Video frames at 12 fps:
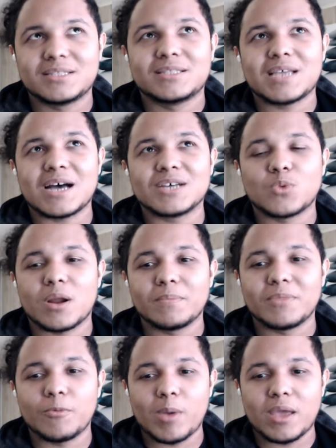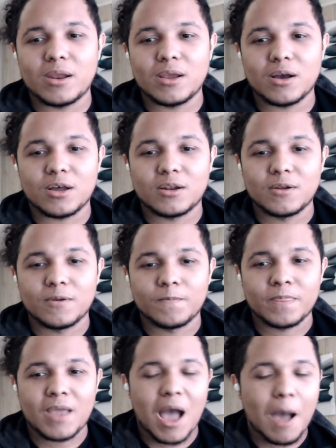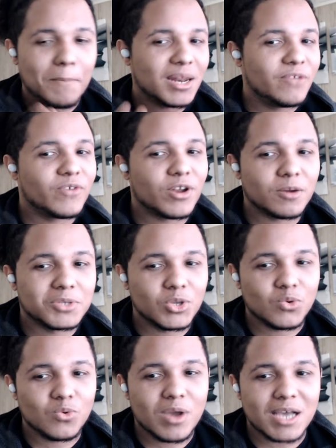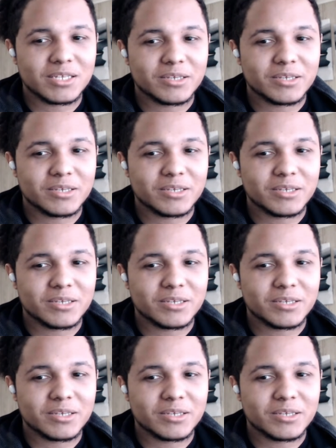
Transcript: That's what I'm debating on. I'm gonna leave it up to you guys,